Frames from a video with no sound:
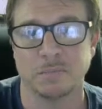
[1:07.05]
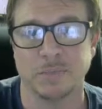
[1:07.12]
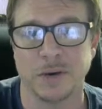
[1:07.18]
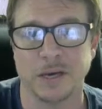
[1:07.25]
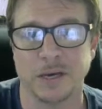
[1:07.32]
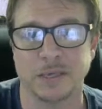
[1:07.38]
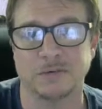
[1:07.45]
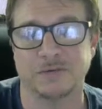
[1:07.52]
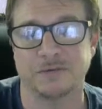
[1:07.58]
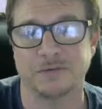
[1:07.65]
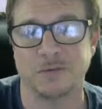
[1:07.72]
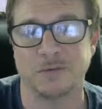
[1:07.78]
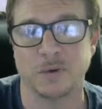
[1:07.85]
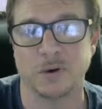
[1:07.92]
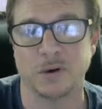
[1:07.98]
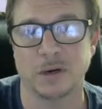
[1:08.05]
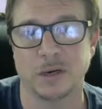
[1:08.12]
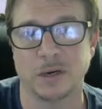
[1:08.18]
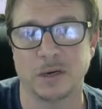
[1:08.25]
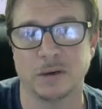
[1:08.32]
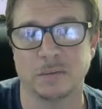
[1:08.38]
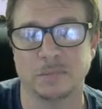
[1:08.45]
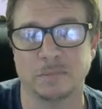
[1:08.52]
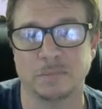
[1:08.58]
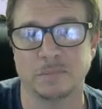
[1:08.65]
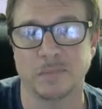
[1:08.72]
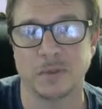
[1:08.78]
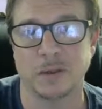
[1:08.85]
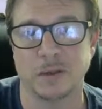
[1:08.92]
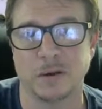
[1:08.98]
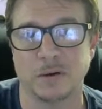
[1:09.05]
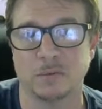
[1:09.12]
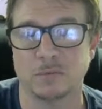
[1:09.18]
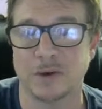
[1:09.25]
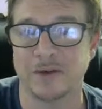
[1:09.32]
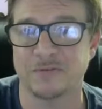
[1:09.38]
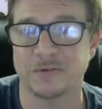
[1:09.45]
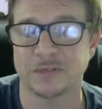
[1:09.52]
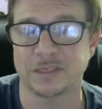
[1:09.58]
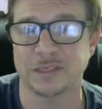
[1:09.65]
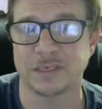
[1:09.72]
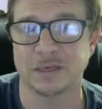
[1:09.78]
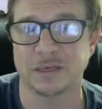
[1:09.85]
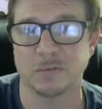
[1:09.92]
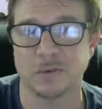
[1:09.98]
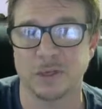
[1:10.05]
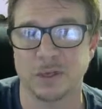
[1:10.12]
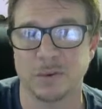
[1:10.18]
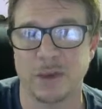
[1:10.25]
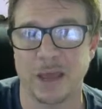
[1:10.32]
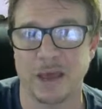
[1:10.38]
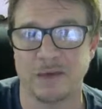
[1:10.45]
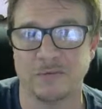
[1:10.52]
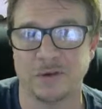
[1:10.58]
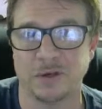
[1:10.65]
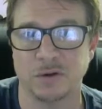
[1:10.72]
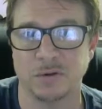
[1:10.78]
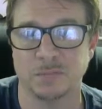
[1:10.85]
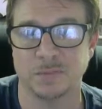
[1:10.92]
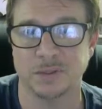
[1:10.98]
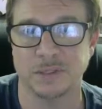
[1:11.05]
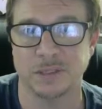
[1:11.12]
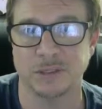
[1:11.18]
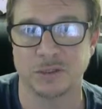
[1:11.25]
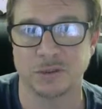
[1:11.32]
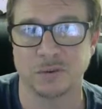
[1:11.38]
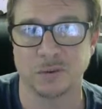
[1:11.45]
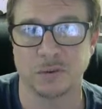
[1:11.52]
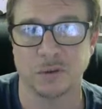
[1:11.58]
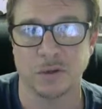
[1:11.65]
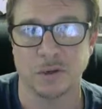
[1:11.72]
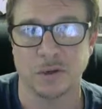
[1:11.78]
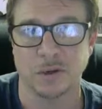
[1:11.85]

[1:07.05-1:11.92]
but for referencing when you have a new potential